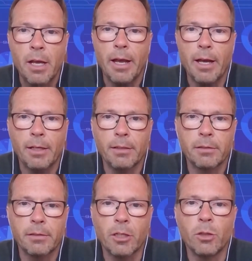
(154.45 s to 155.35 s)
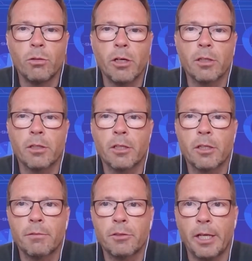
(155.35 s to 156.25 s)
and the Google
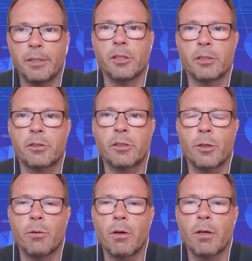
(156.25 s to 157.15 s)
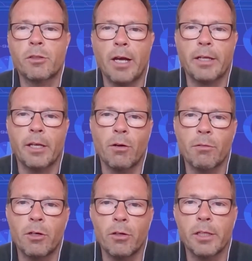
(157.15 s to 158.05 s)
changes to tracking of
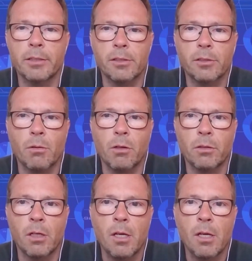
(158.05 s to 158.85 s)
cookies and so on.